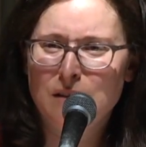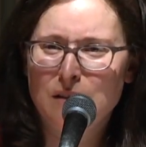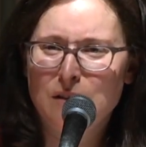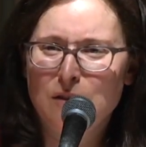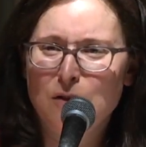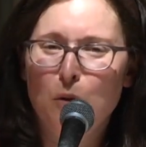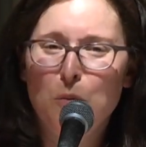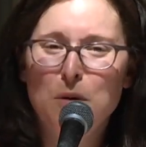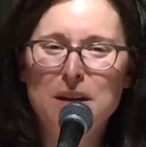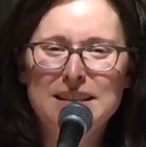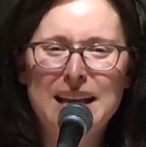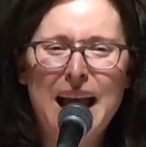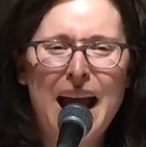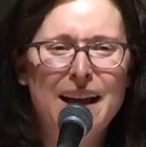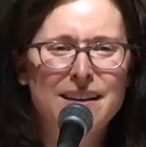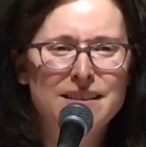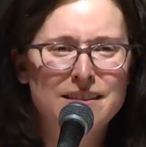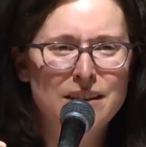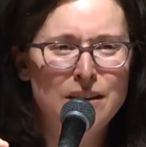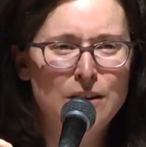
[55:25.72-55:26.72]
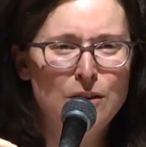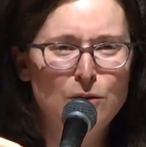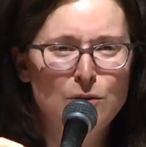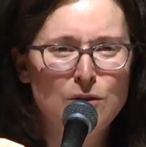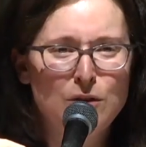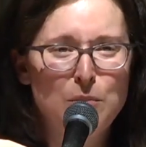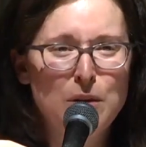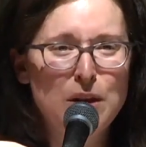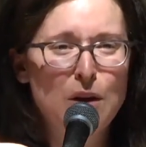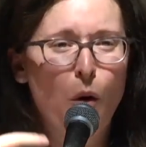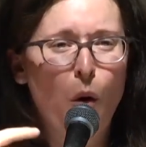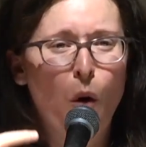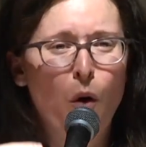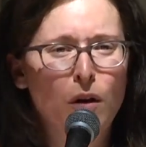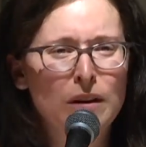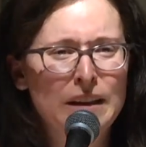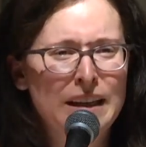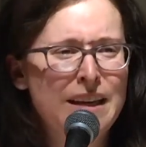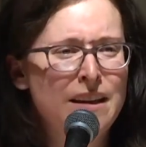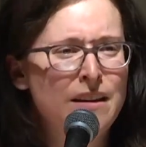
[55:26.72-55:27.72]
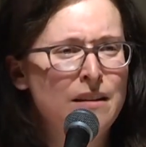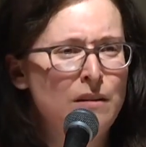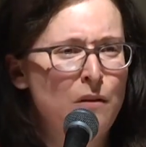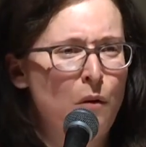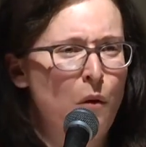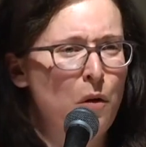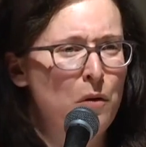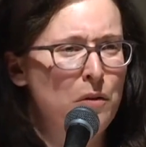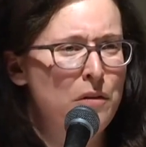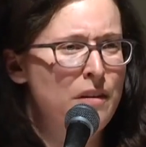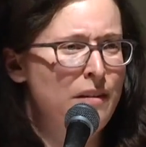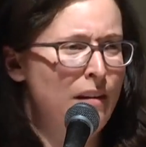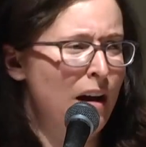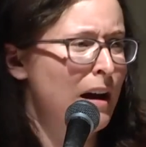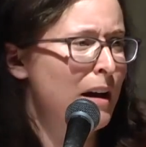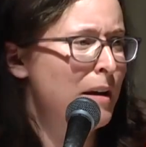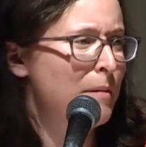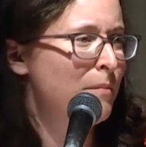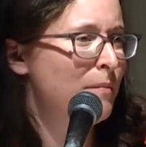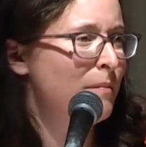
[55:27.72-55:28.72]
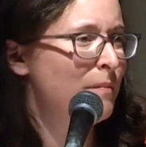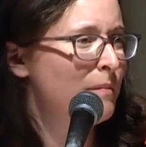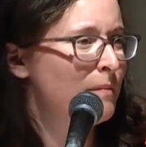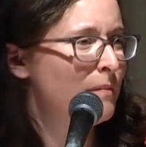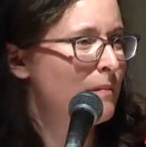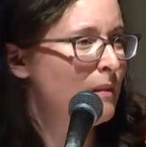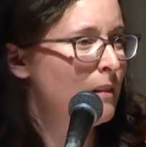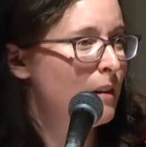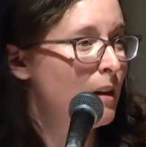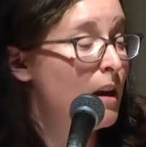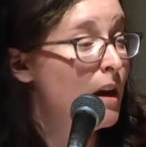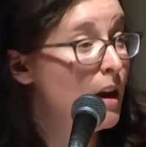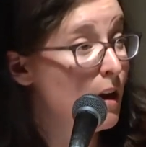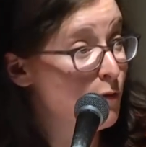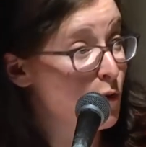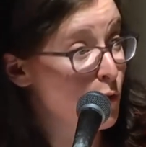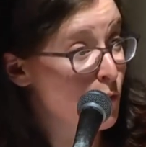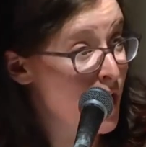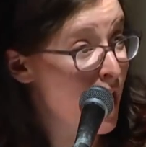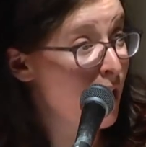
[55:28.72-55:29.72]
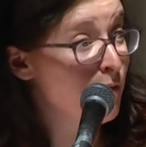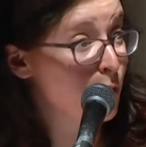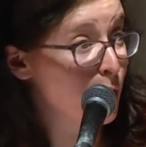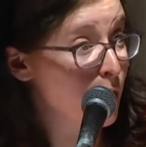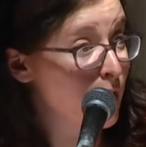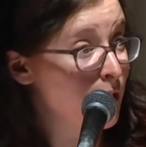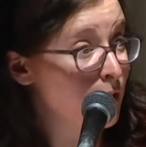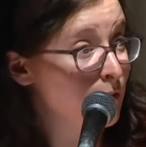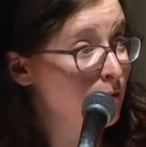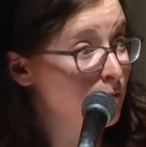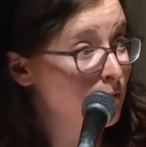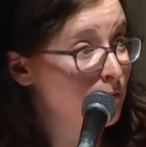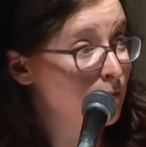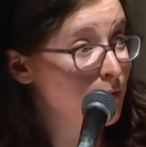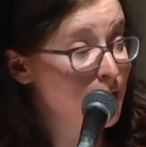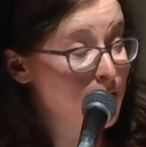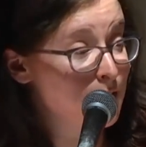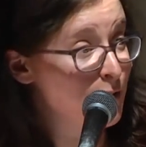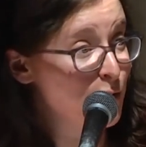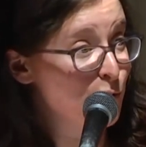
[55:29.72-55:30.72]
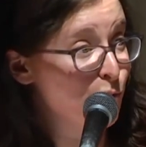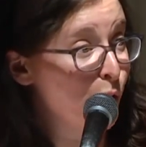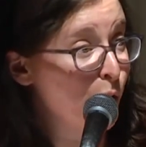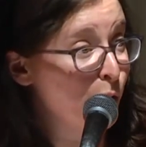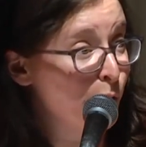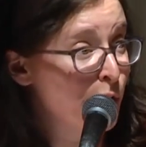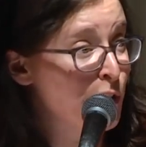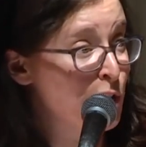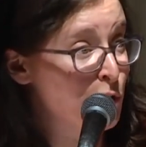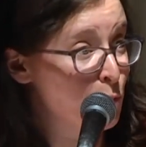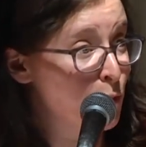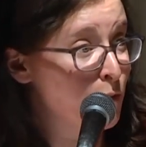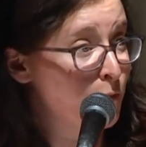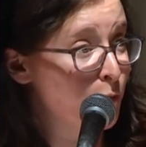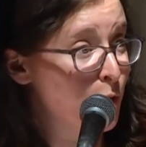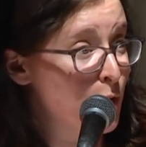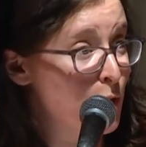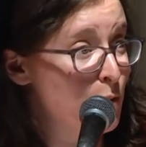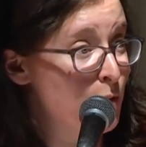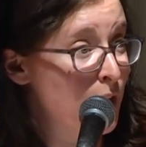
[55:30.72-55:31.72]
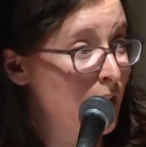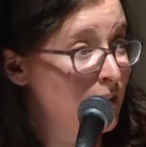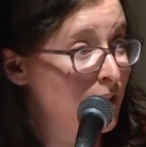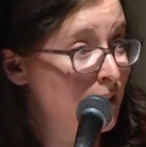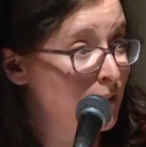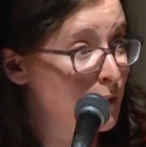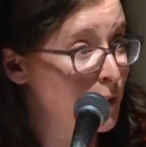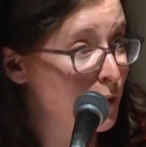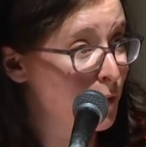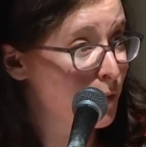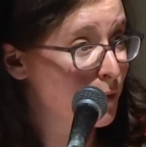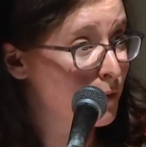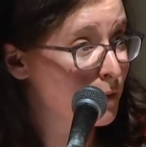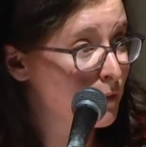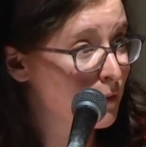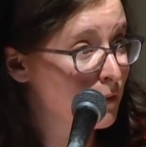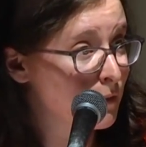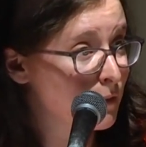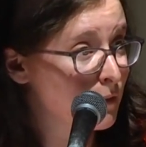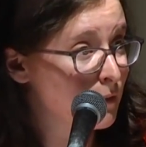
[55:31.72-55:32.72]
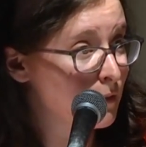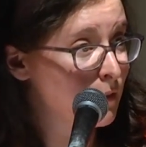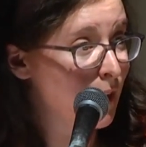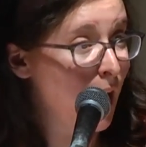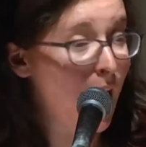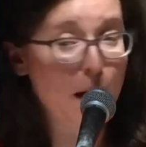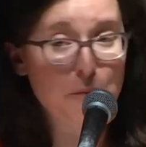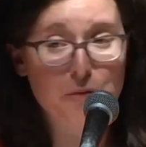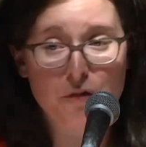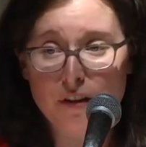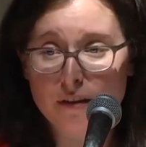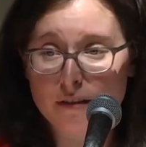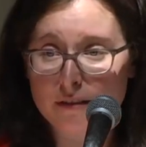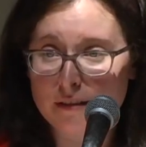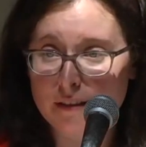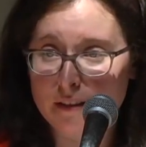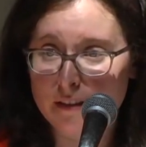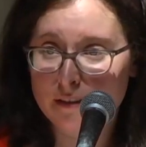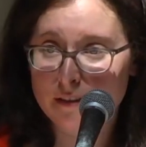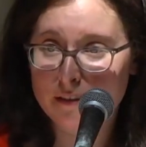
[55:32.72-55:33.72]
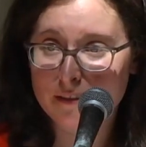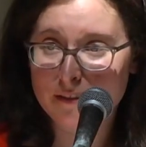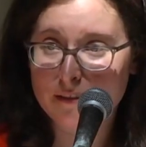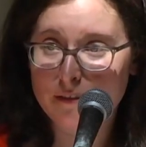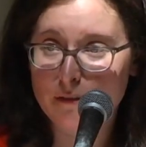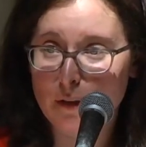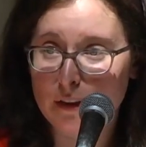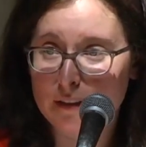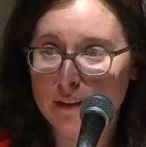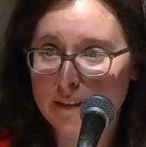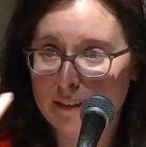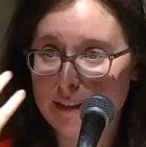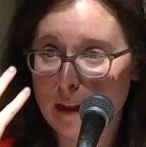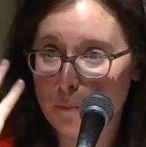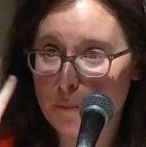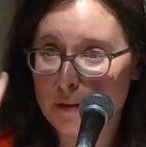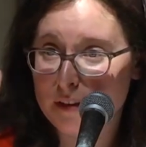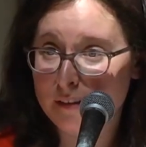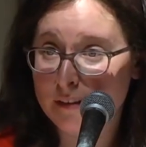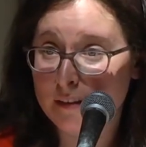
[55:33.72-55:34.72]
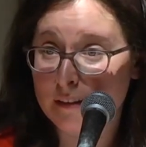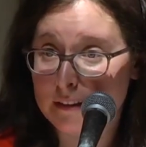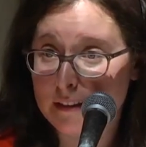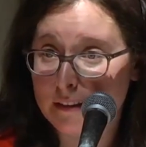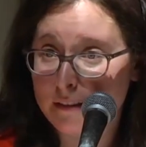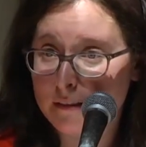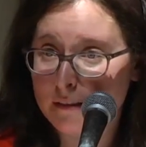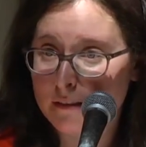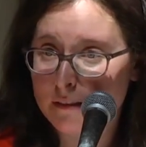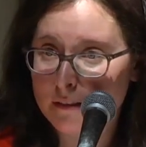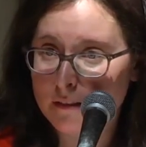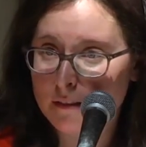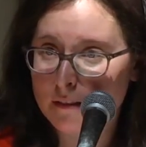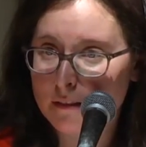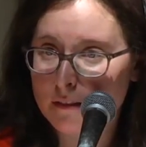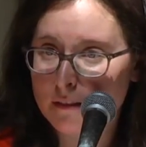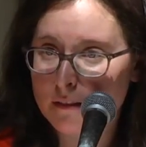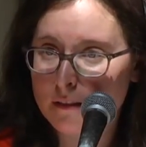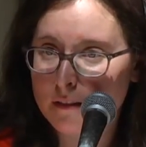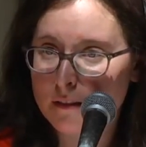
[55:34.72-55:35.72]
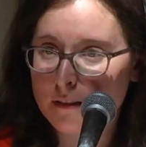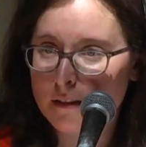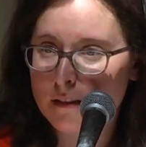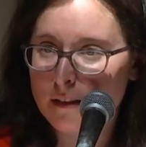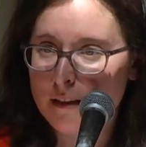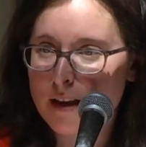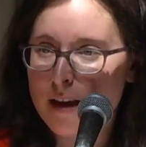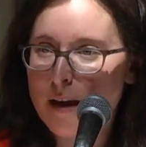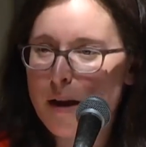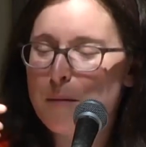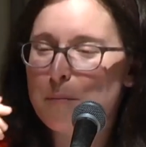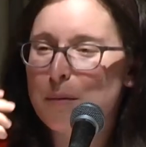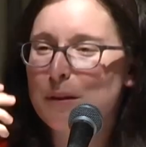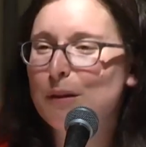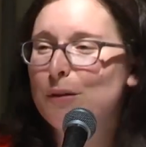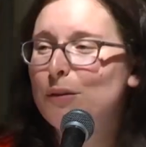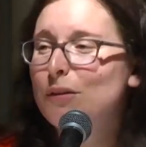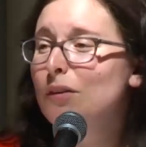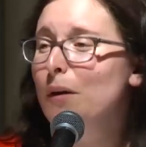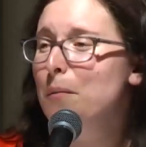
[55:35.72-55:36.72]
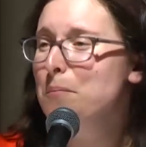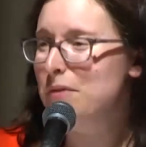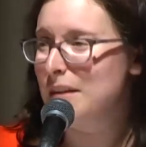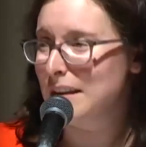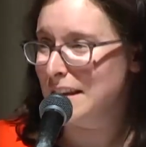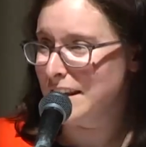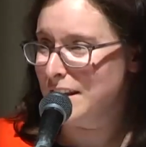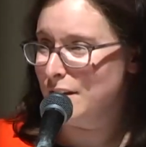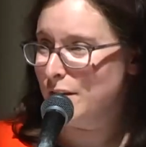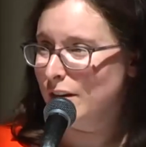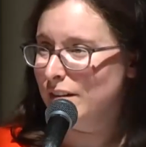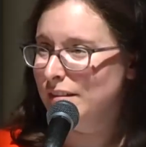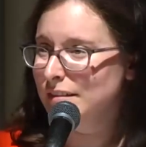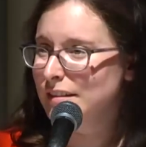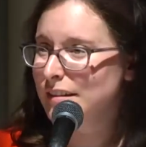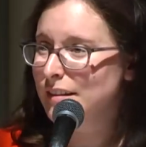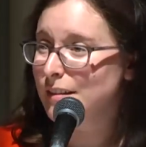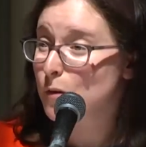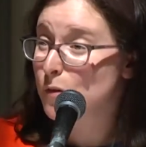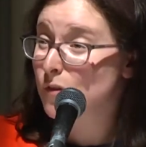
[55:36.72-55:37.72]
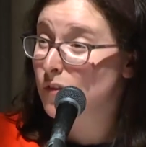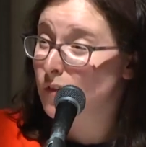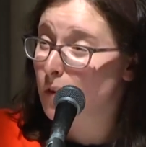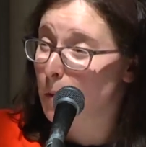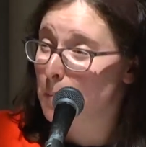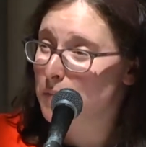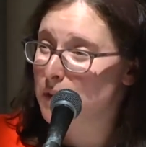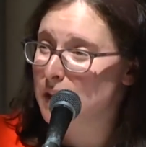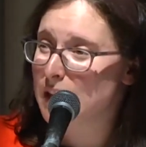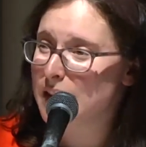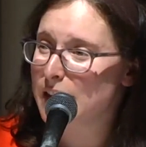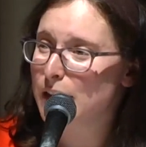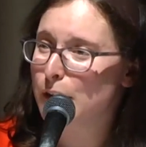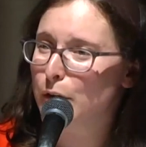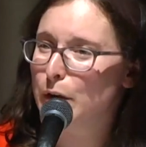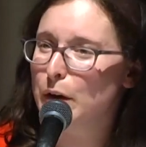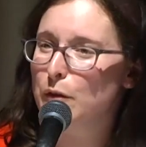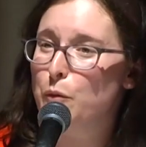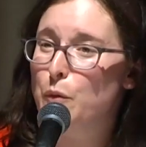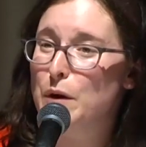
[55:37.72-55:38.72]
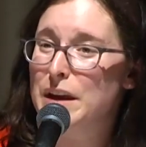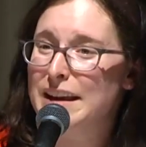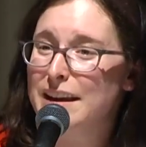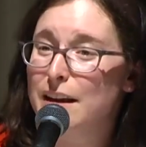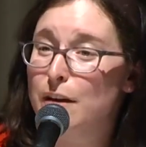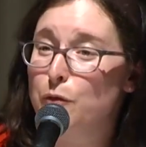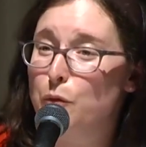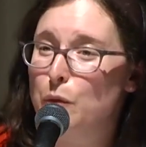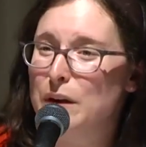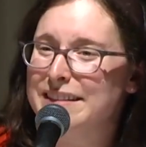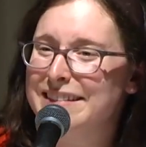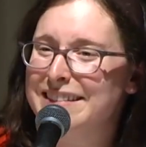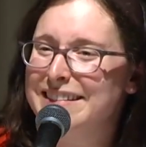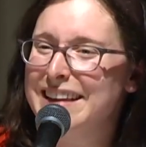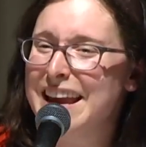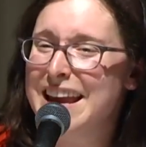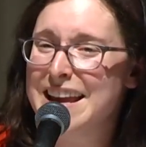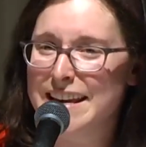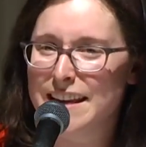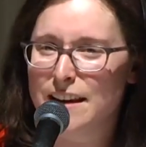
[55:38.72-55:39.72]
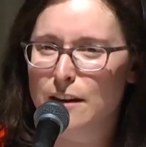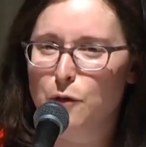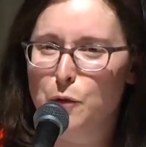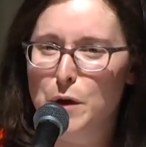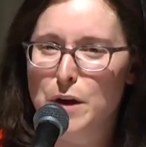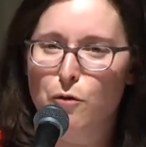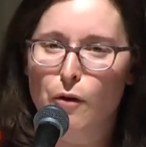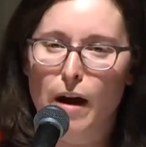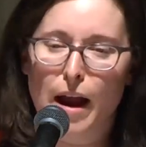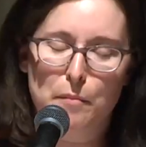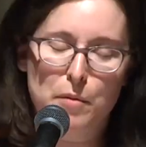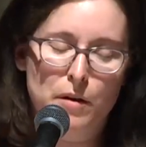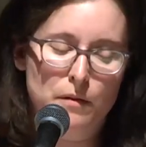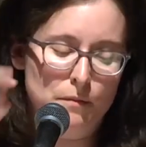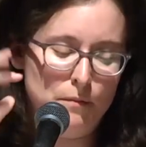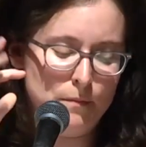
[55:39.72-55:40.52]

Nobody's asking you to be all in all the time. If you're never in, this is the wrong ritual for you. That's clear, obviously. Right? Let's not be silly. But there's something here. There's something here if we take it, if we grab it.